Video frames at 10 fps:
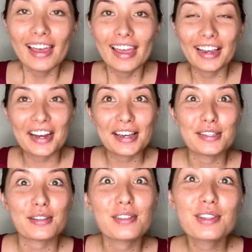Hey guys,
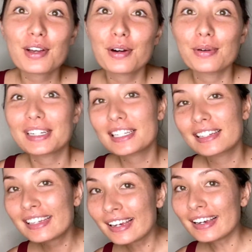so
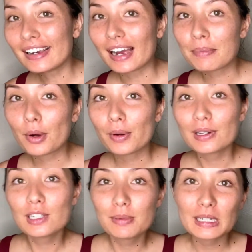today I'm
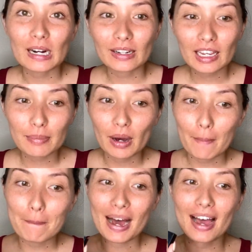going to be talking
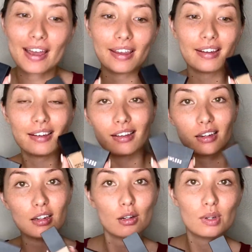about my
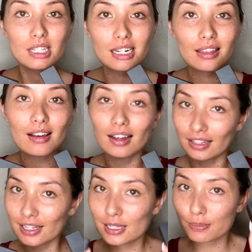newest
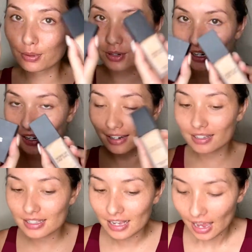Lawless
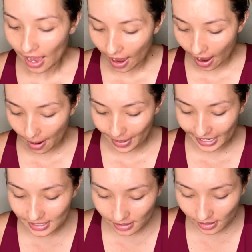products. Um, I
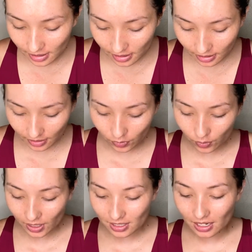did give you
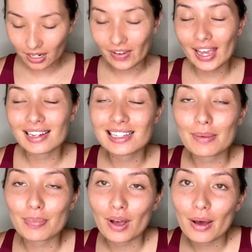guys kind of a heads up
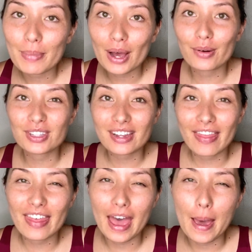about
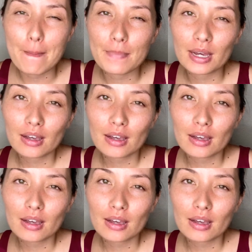them